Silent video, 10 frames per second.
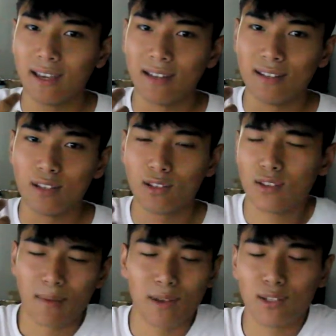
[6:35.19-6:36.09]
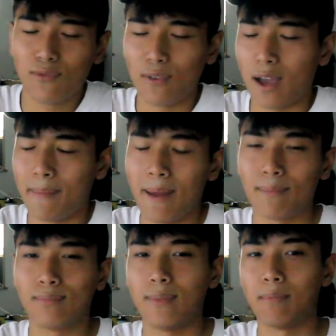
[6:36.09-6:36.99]
and this is, I'm
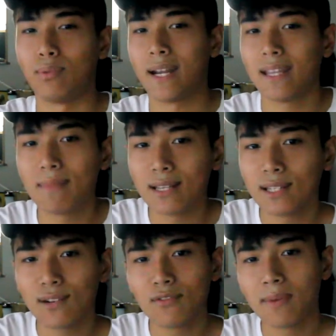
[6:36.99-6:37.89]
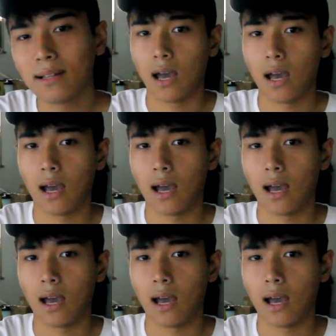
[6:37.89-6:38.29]
not bragging myself about.